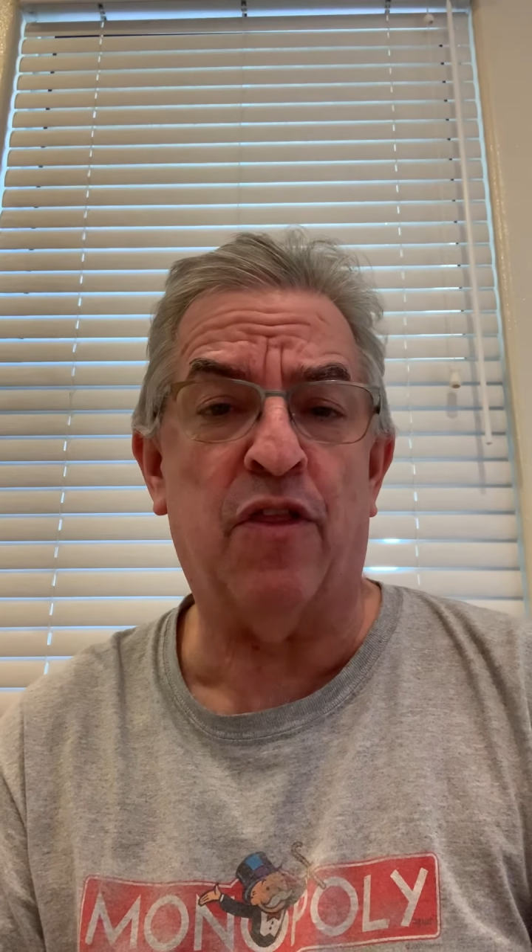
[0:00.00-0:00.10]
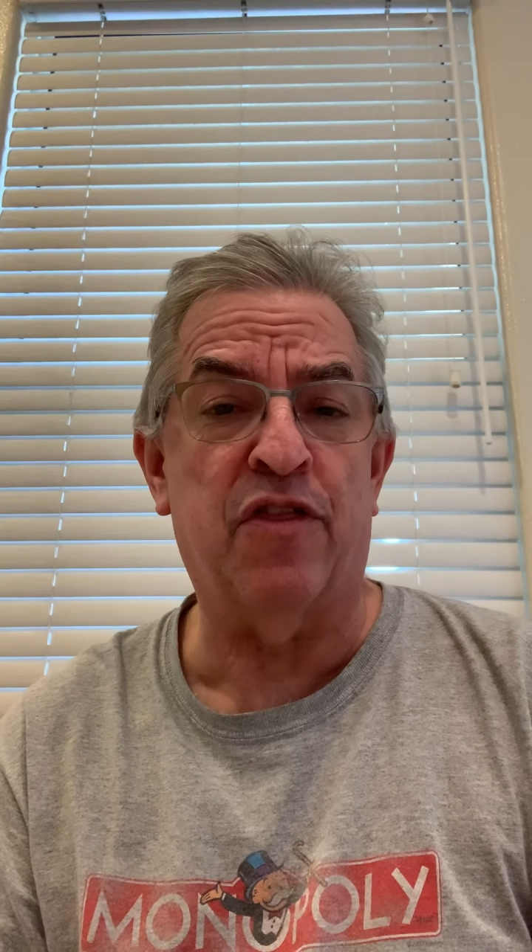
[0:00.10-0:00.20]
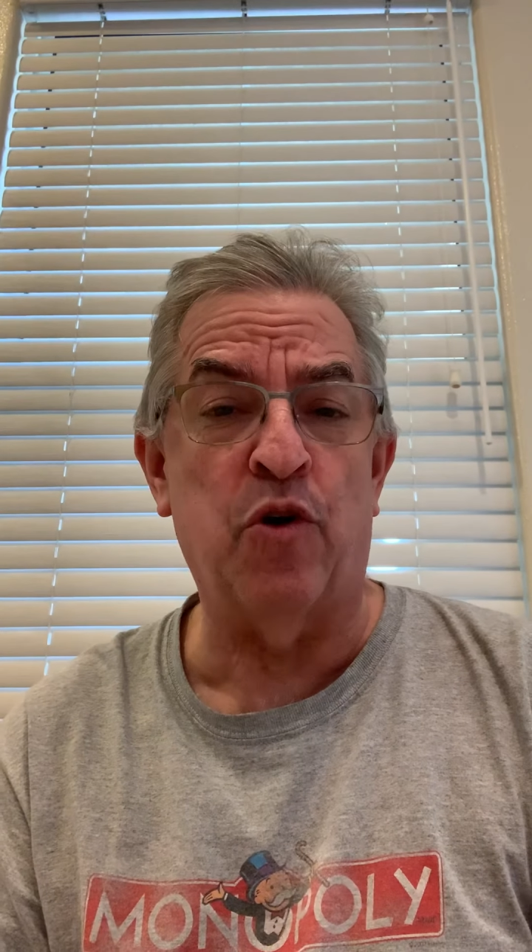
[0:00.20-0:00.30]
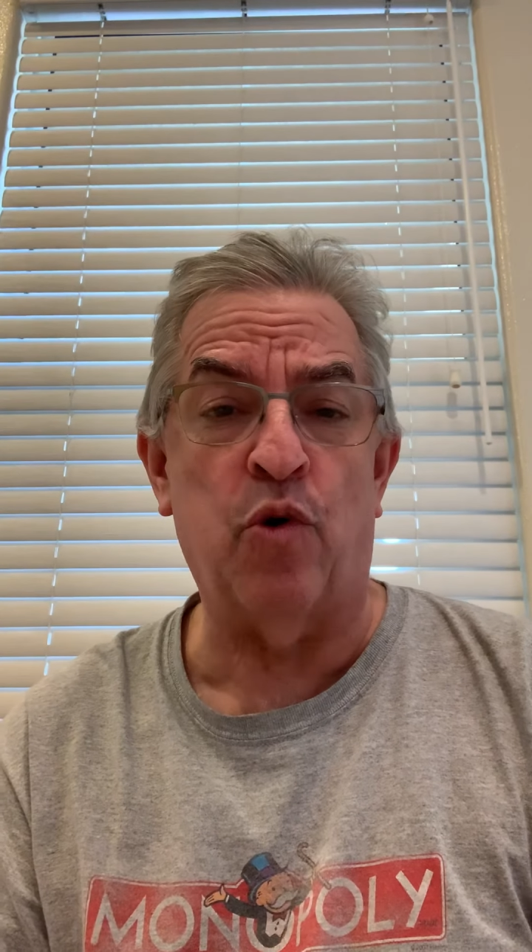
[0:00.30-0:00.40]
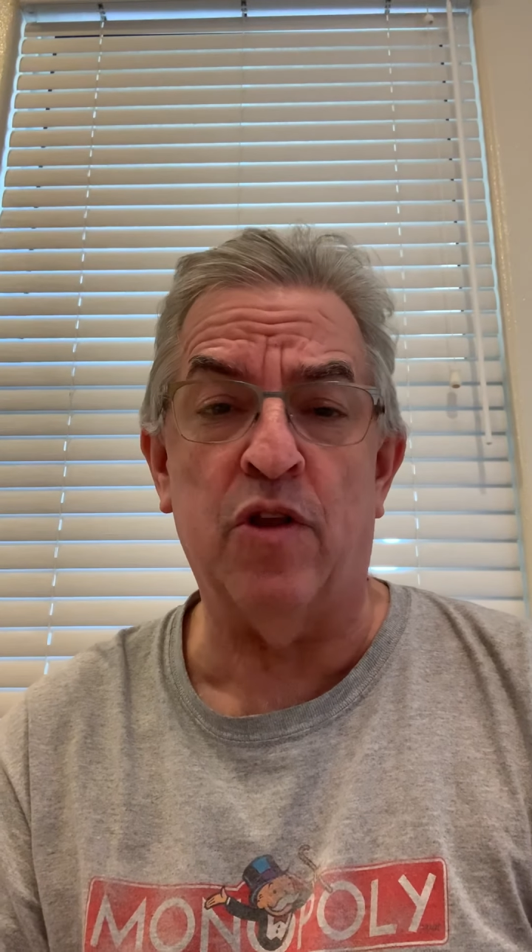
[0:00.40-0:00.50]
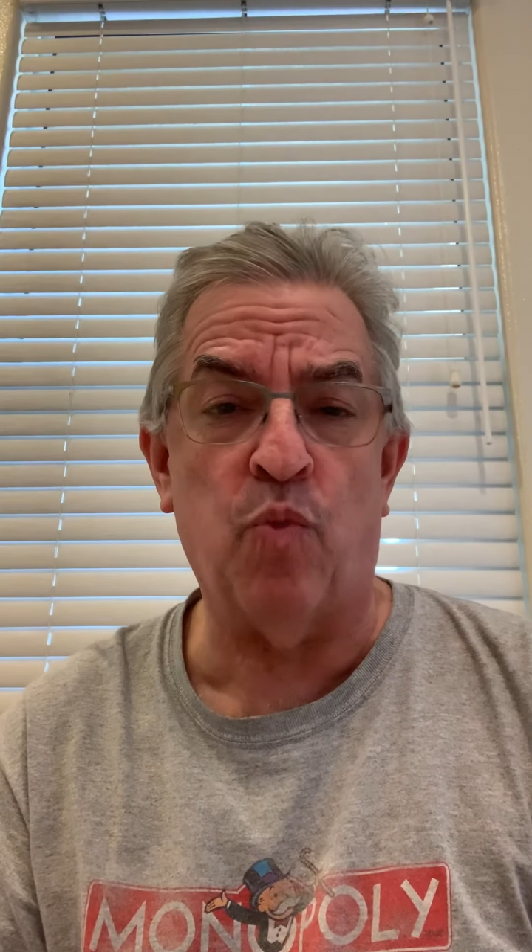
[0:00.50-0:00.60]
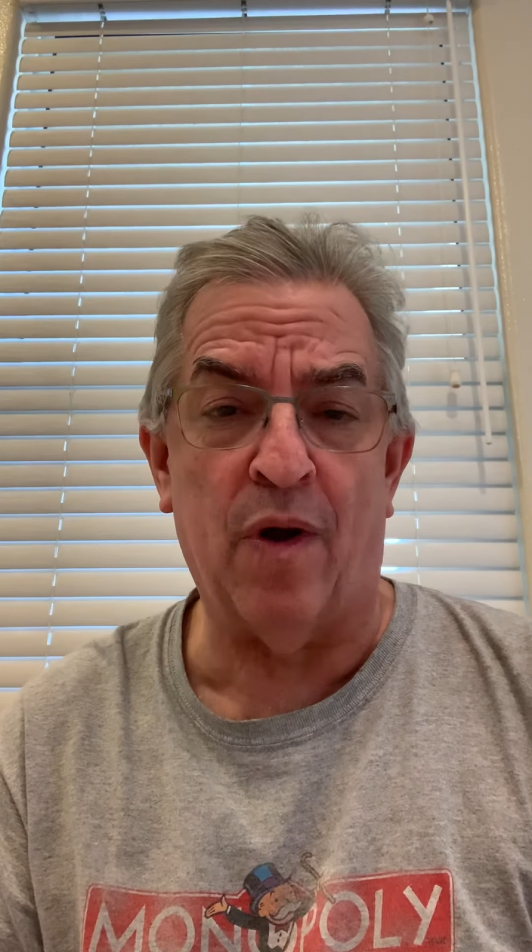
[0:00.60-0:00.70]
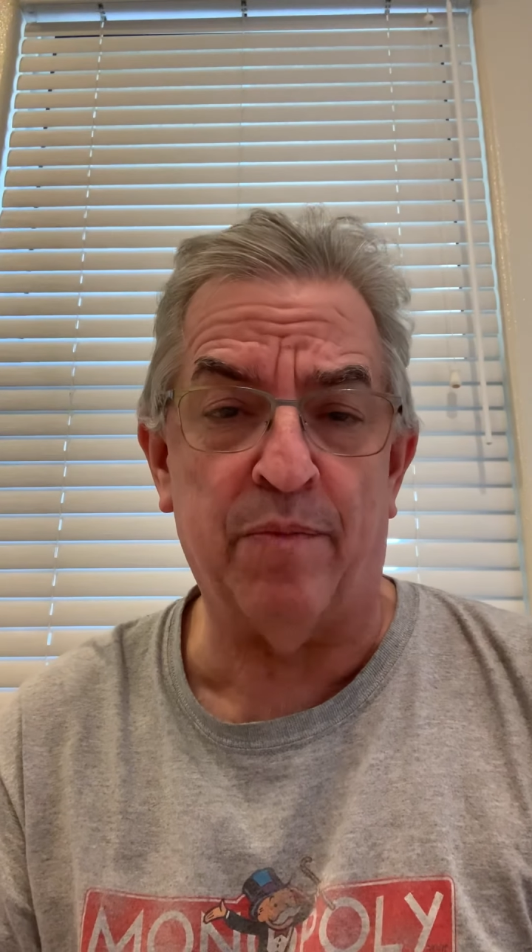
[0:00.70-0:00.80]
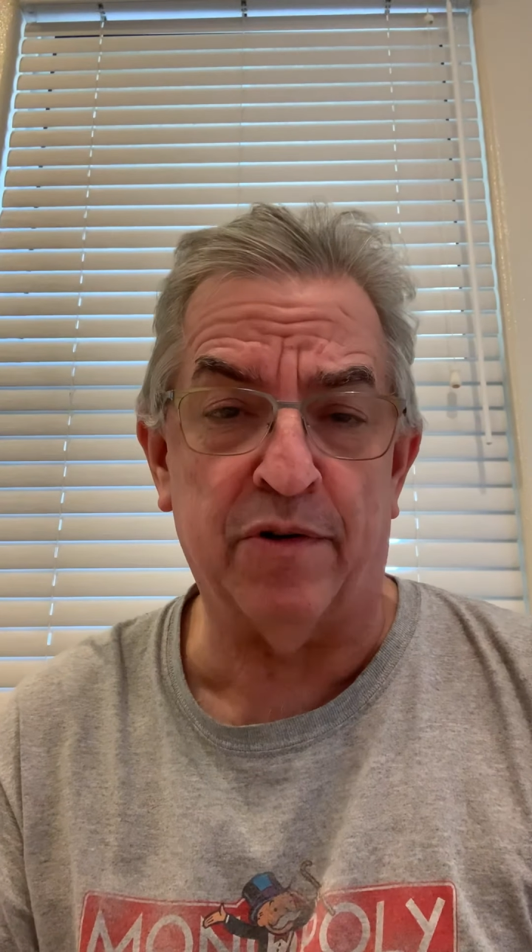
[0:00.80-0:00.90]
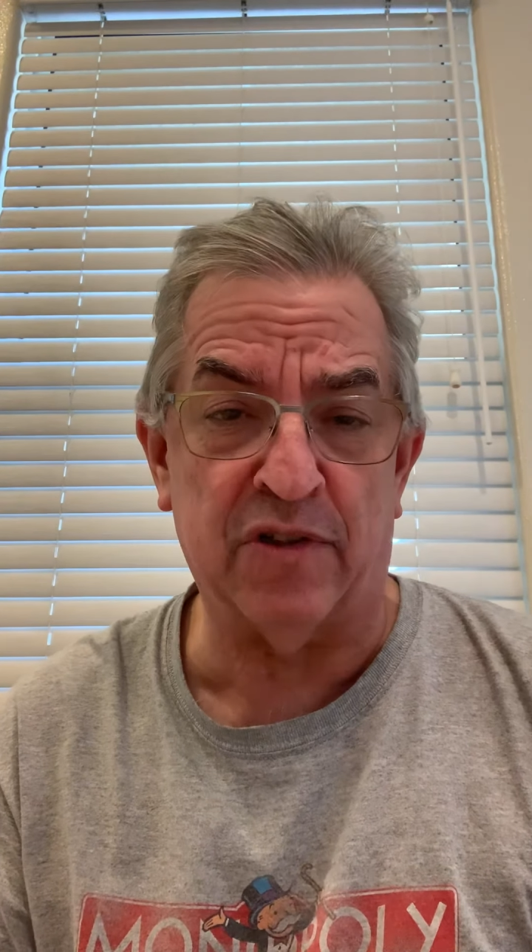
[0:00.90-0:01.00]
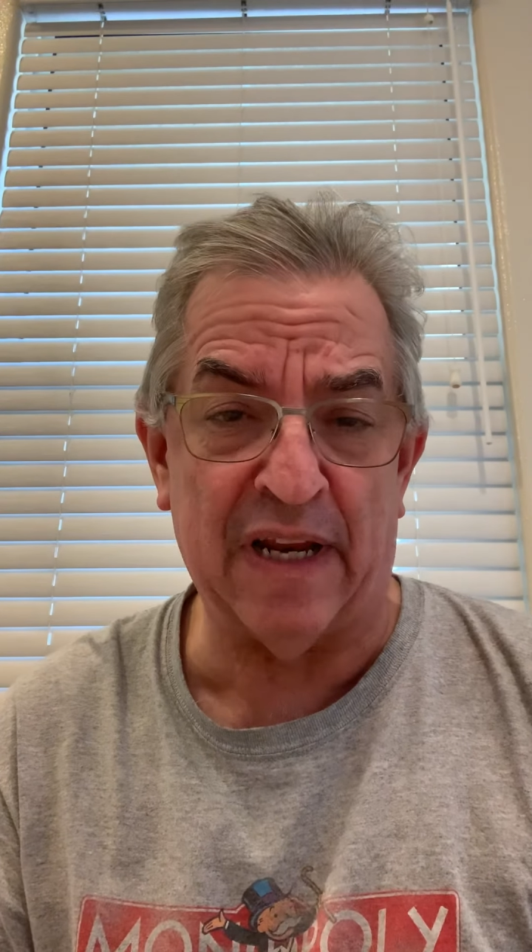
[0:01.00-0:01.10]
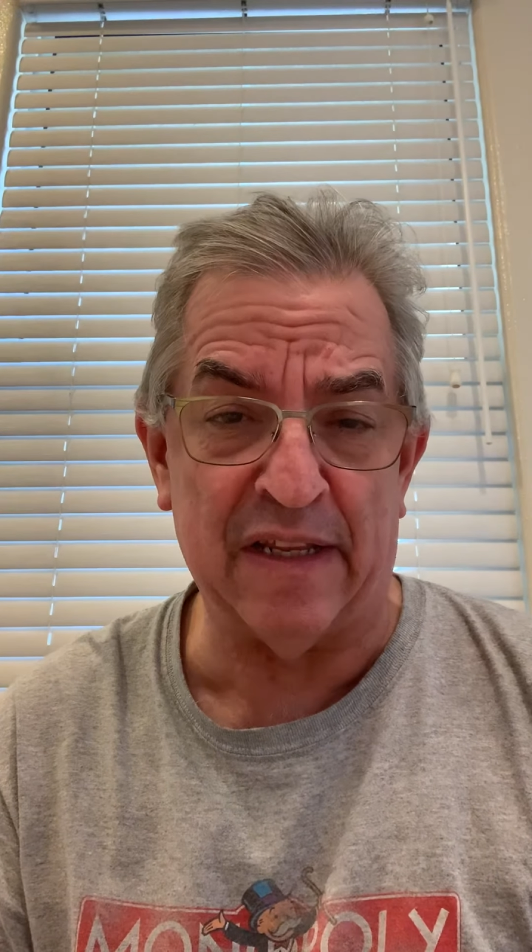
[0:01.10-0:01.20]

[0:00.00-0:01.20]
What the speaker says: 31%